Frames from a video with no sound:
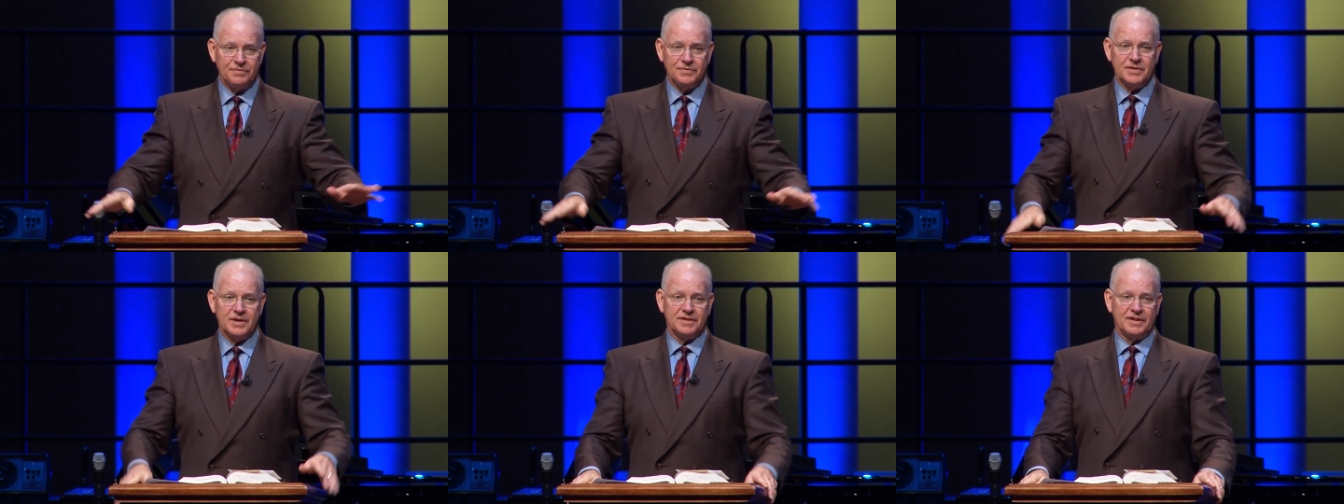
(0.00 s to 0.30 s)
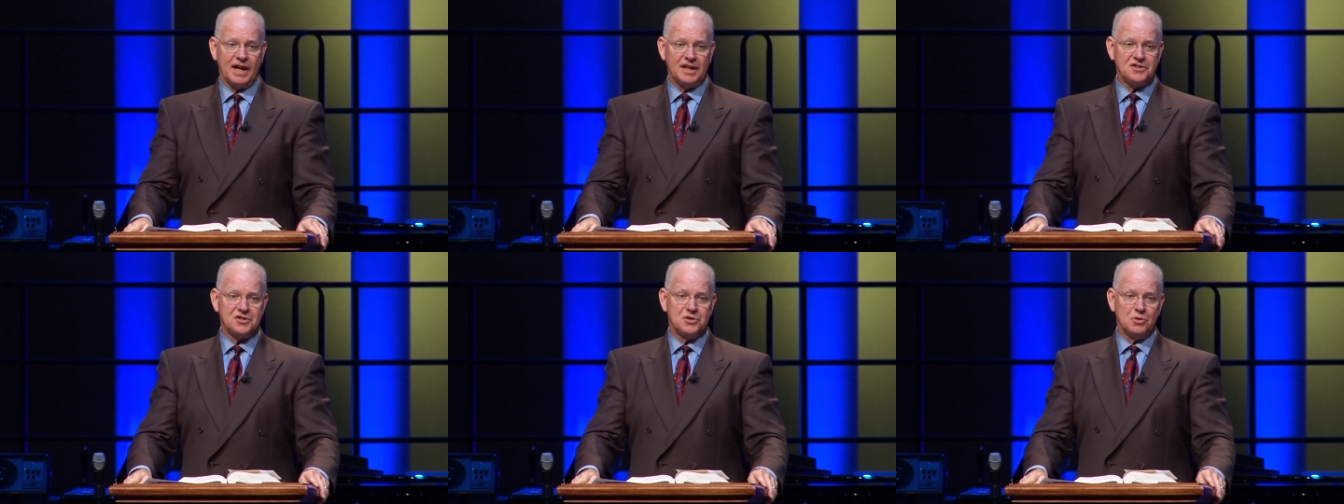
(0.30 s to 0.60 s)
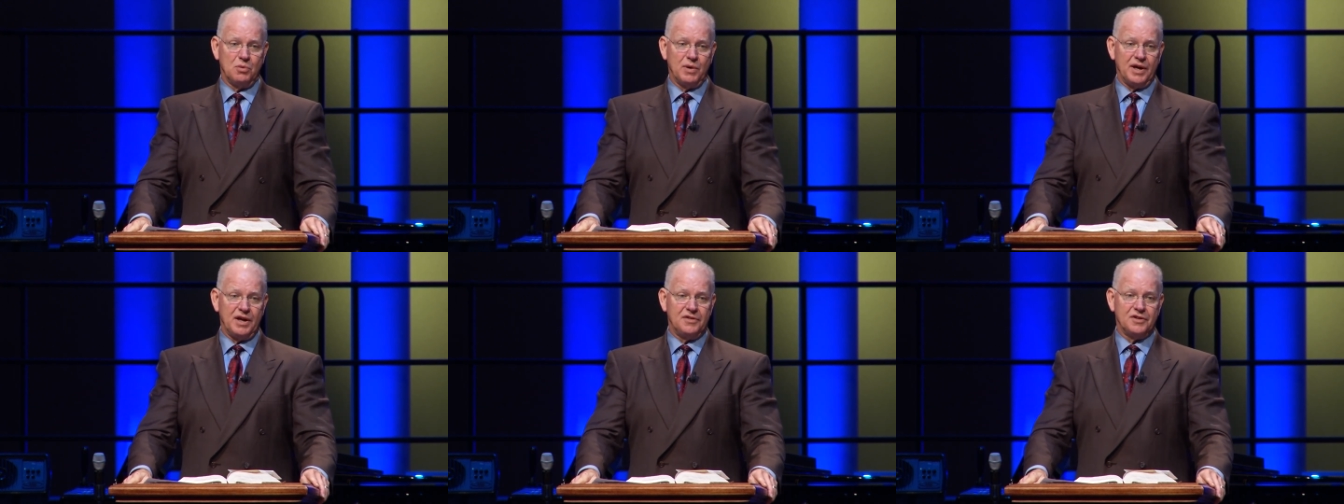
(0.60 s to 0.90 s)
And that's the
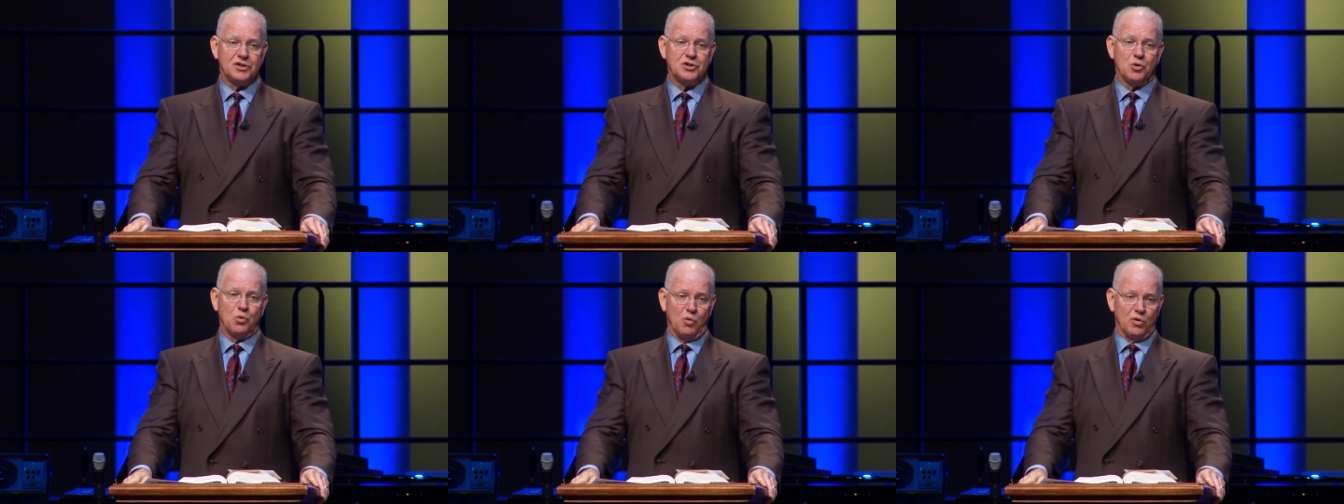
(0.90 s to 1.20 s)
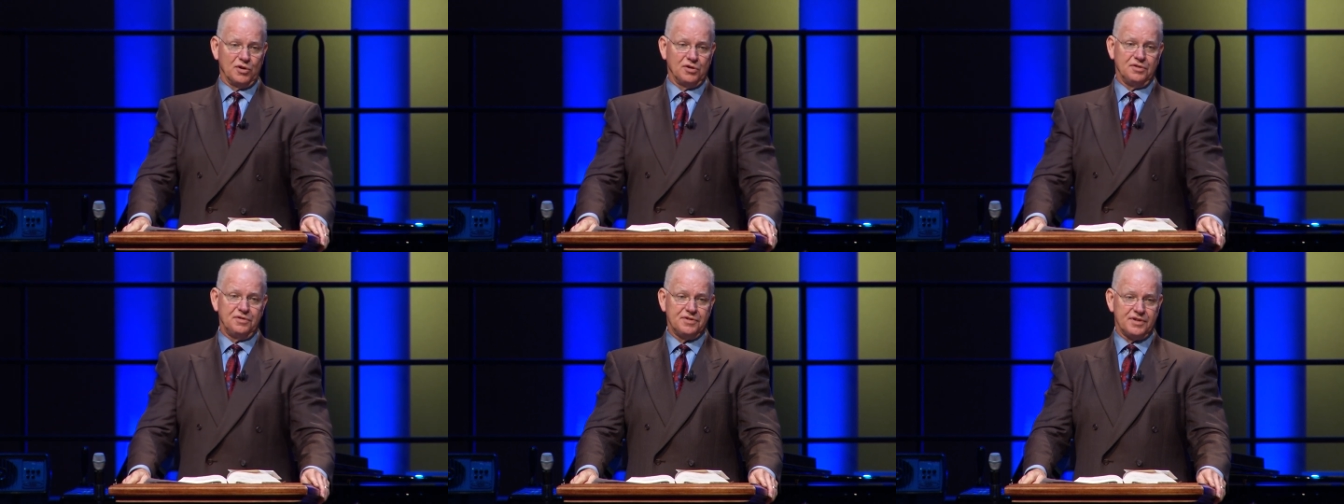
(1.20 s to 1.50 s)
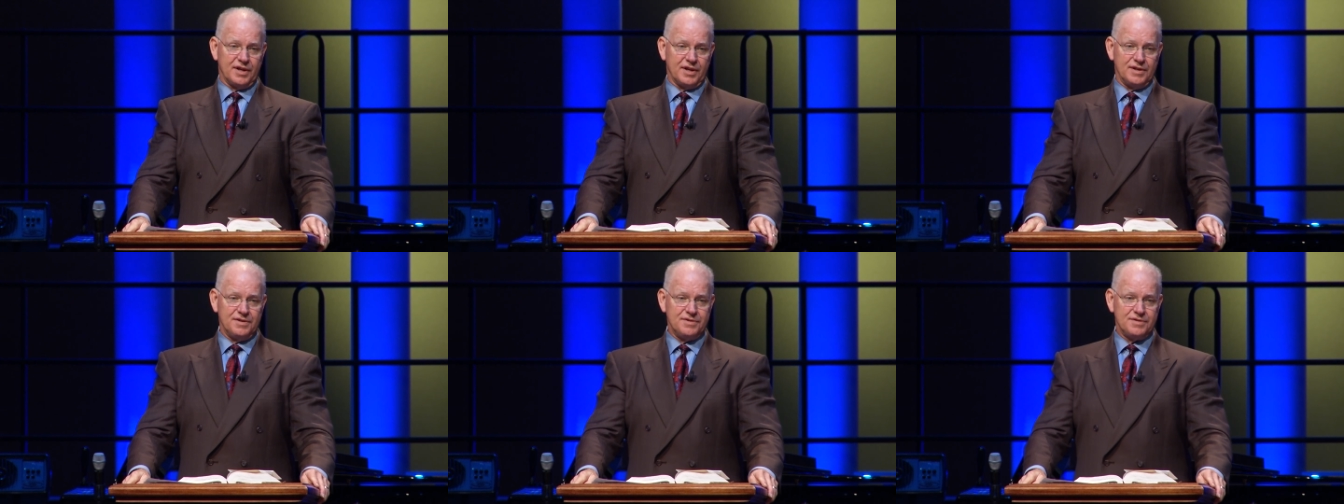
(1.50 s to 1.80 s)
way that the world
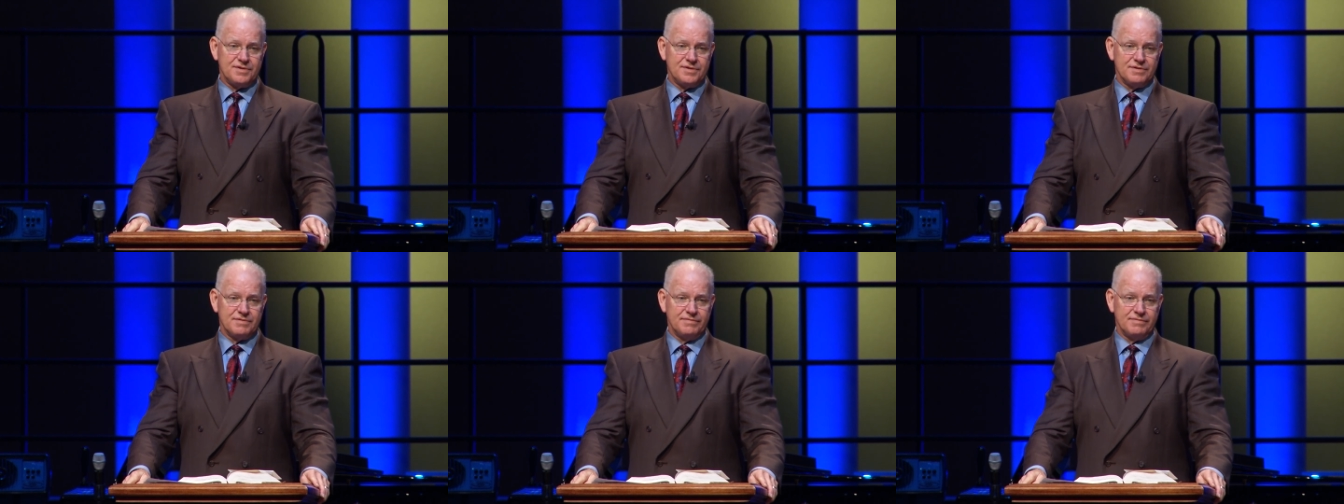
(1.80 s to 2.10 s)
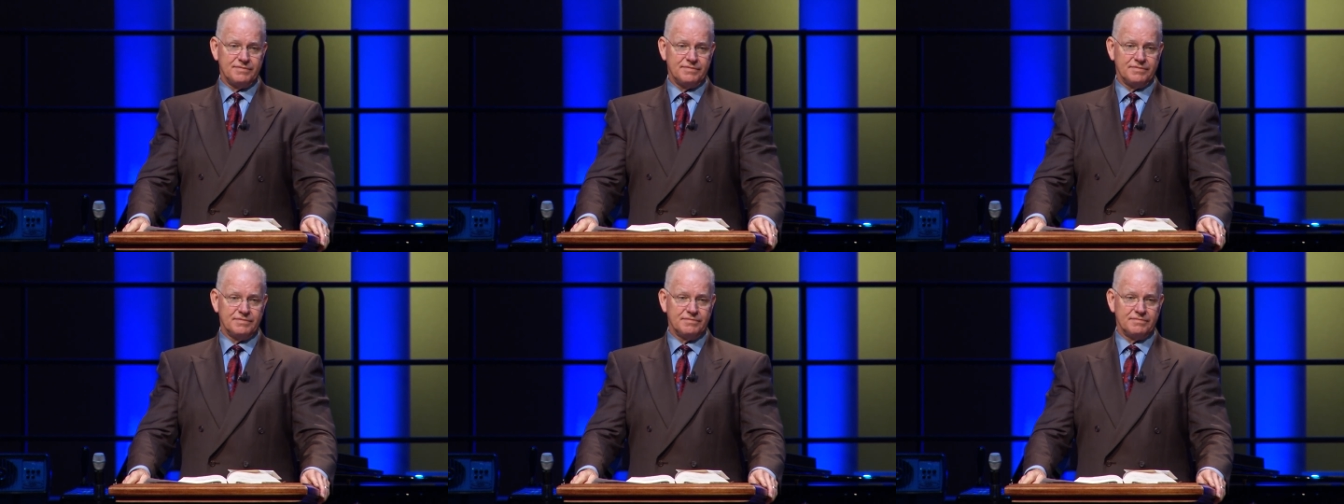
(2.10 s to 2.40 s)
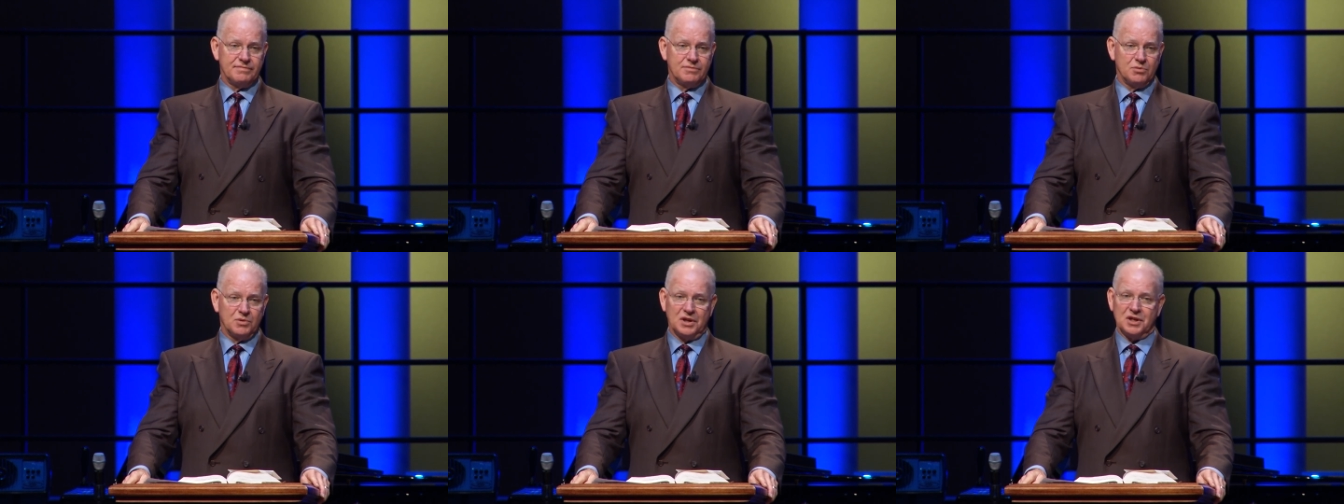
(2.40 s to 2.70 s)
does
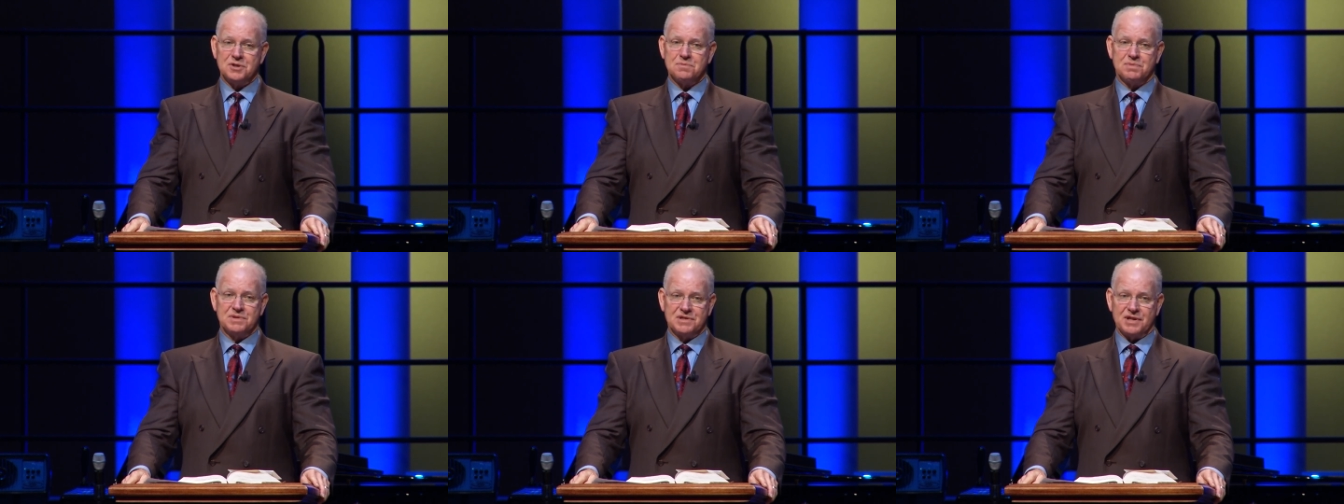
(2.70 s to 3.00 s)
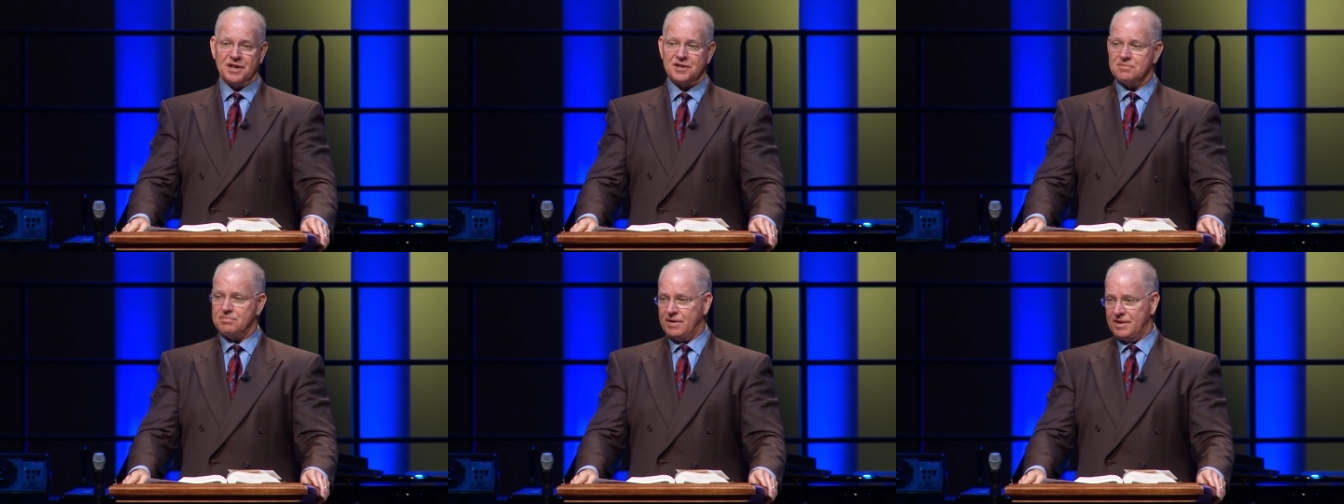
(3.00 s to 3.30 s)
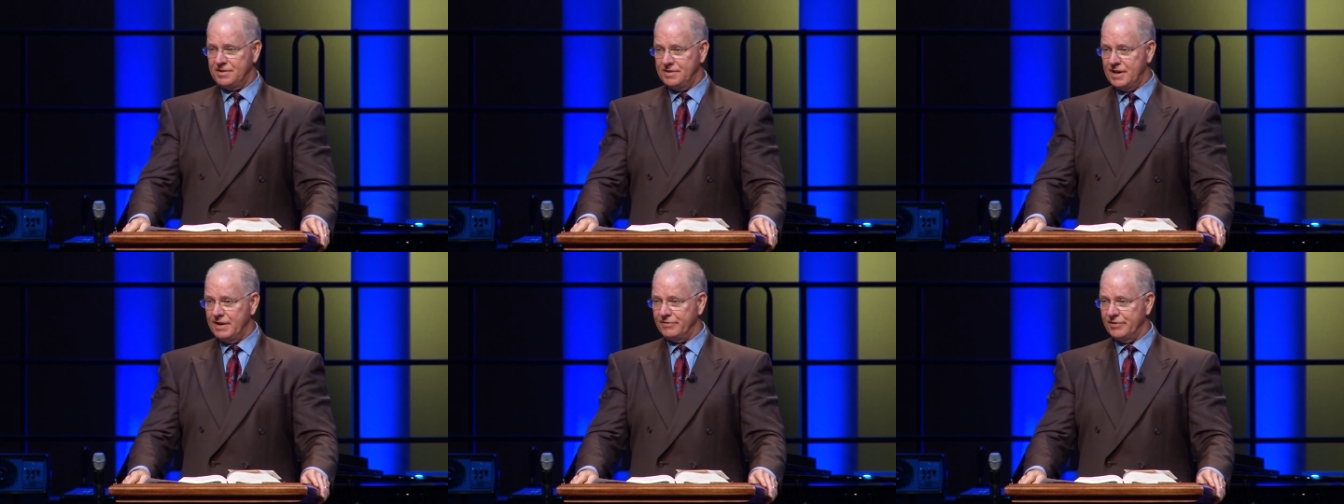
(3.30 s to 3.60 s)
when it's possessed by
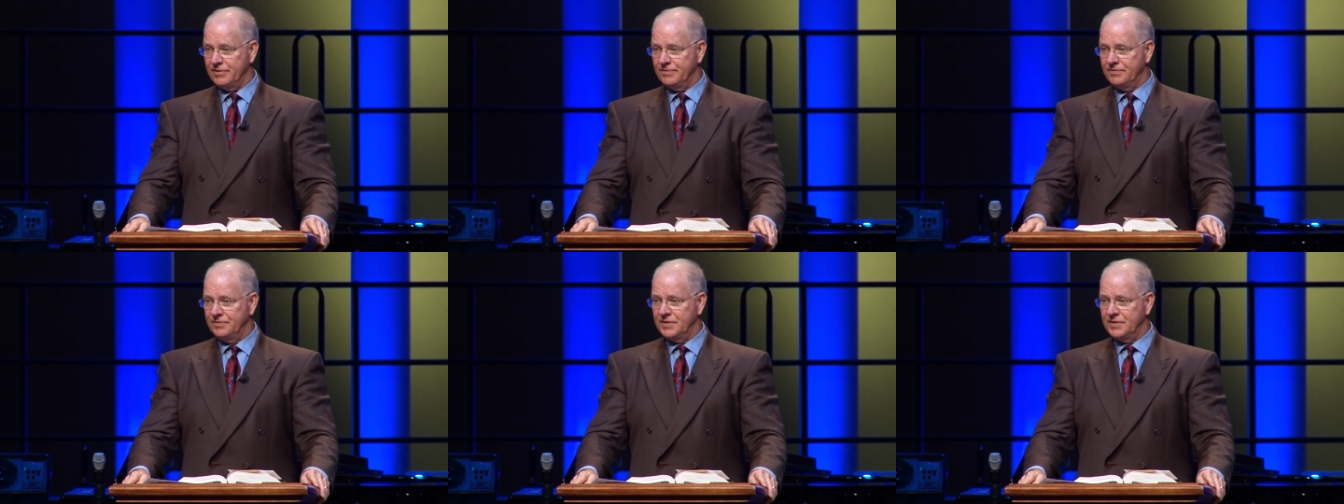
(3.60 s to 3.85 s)
the devil.